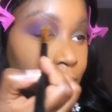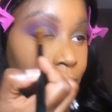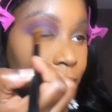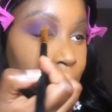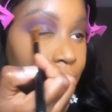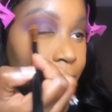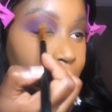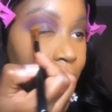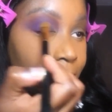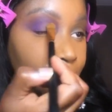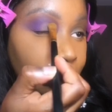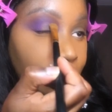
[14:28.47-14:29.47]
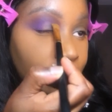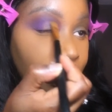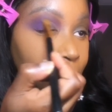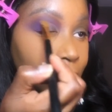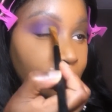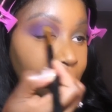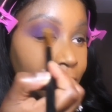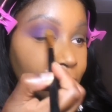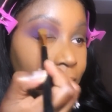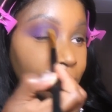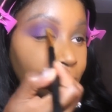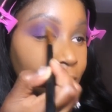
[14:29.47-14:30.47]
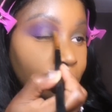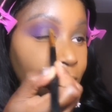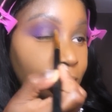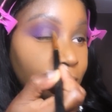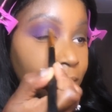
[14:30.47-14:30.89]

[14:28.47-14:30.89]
to put my highlighter color.